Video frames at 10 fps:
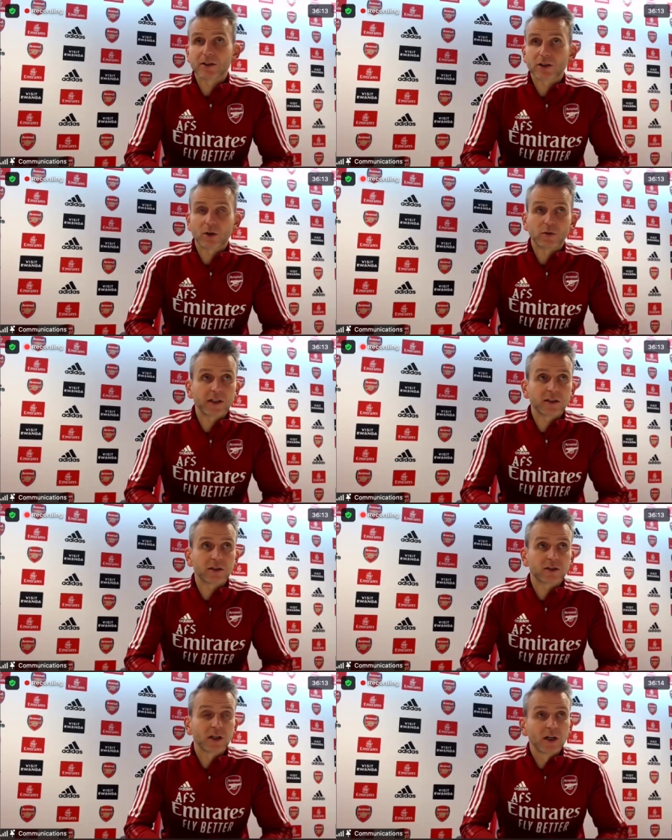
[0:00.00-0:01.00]
so that
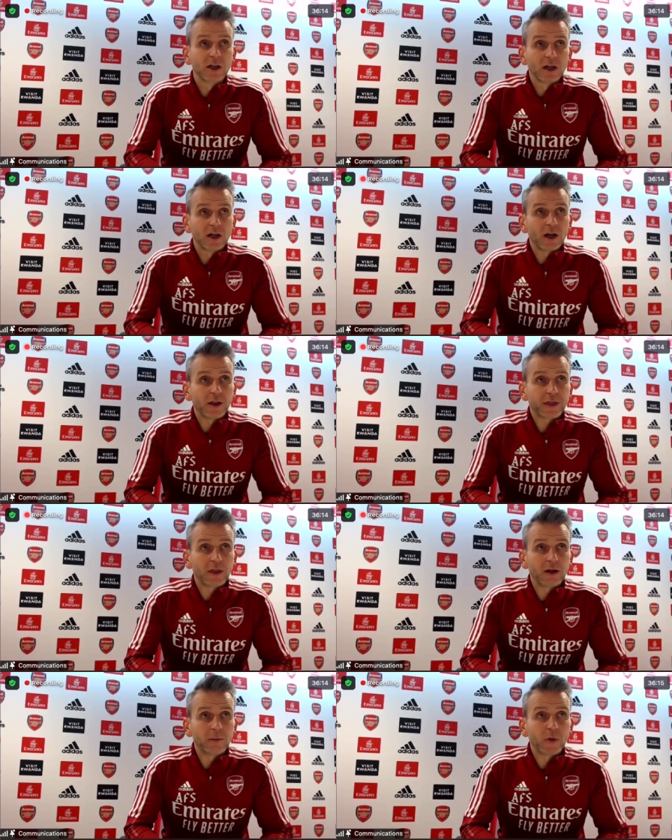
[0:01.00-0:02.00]
is a,
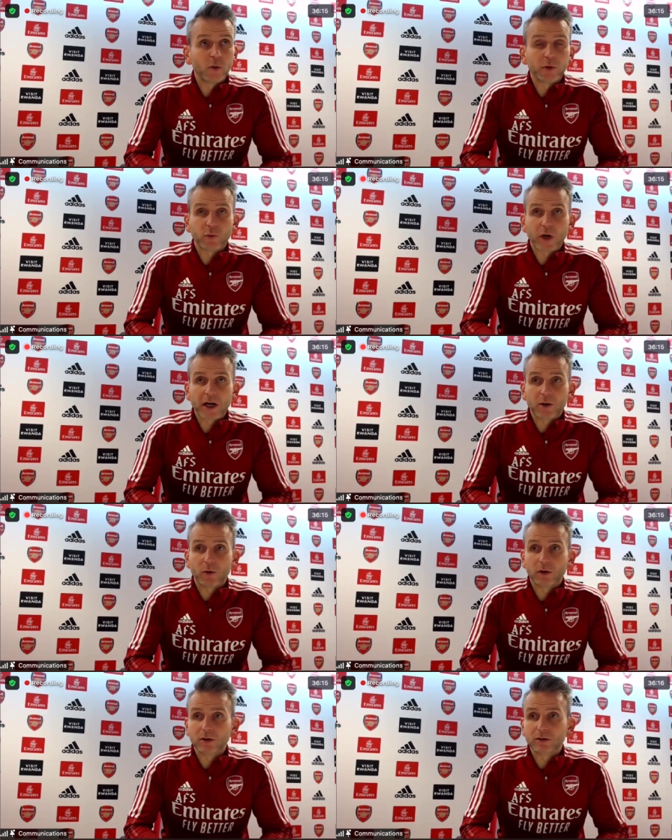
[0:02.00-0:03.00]
a, moment
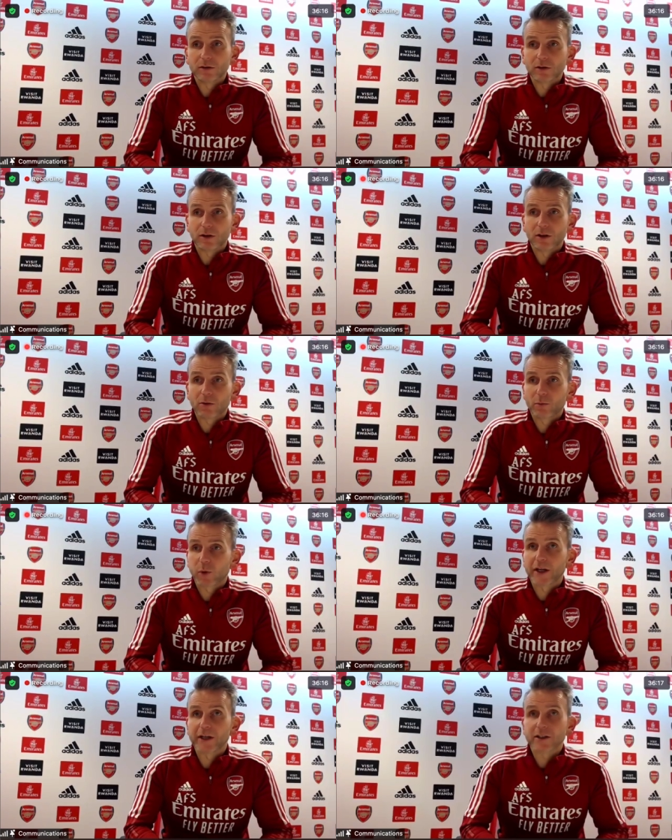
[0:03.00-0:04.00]
where young
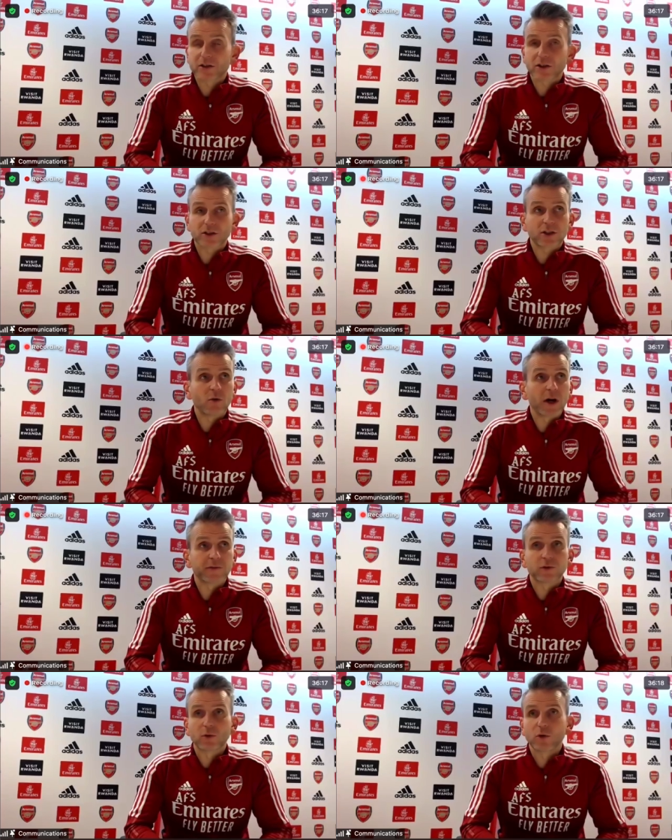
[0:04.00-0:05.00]
players still
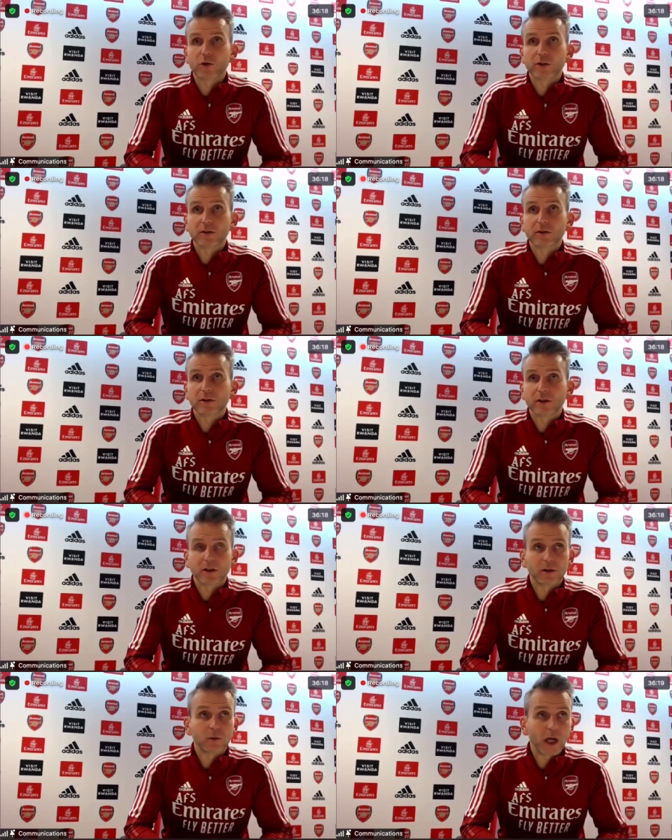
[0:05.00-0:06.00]
have to learn,
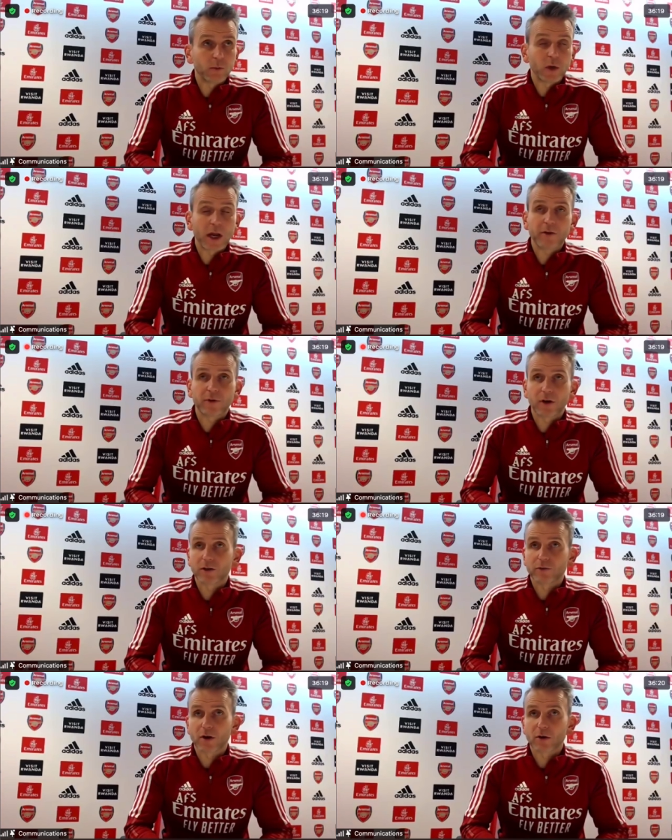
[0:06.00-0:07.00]
uh, and we have a
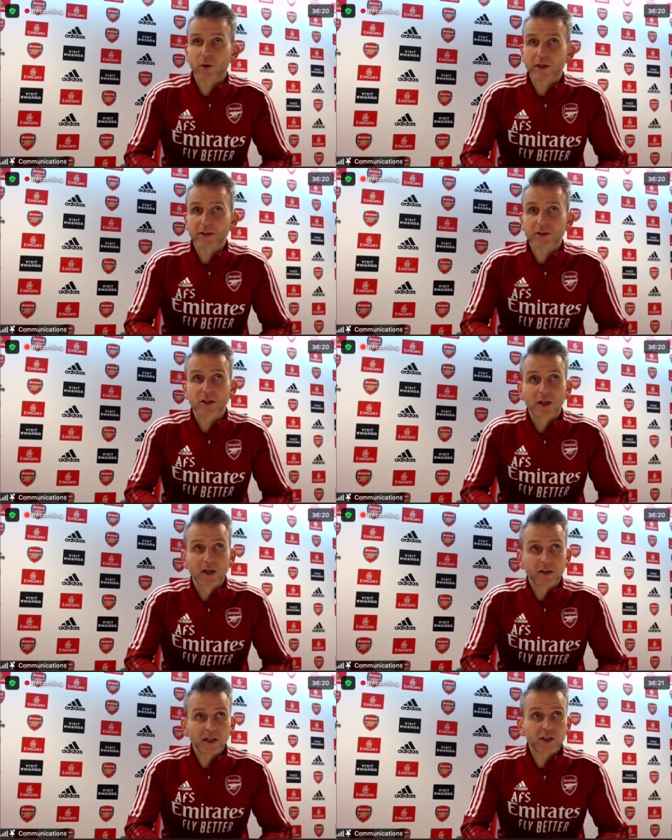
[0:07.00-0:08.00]
lot of young players.
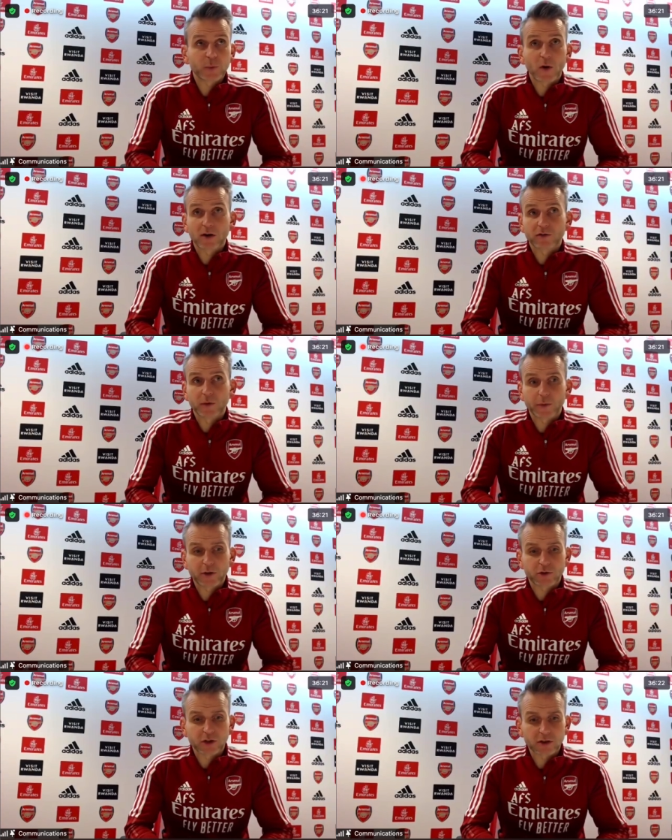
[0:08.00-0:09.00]
That is part of the
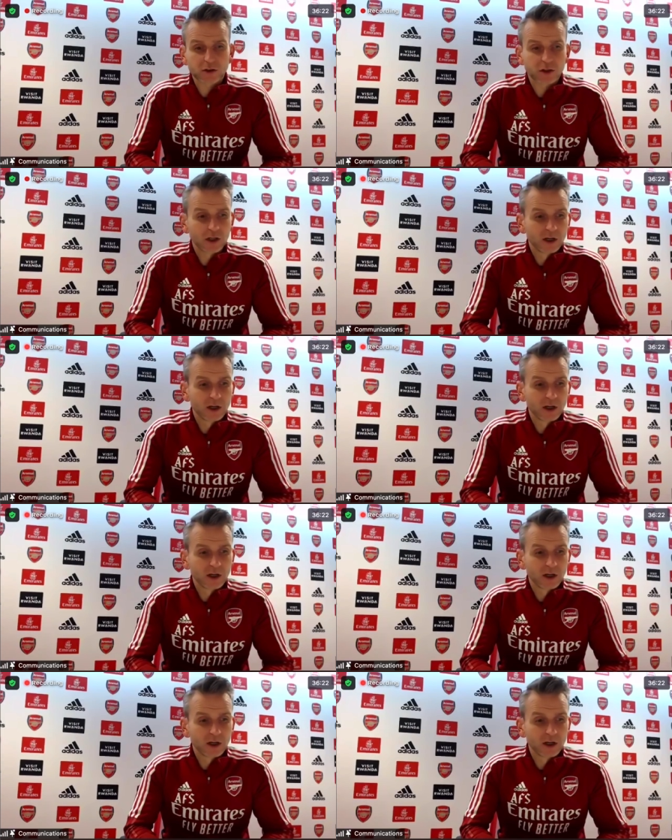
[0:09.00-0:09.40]
process.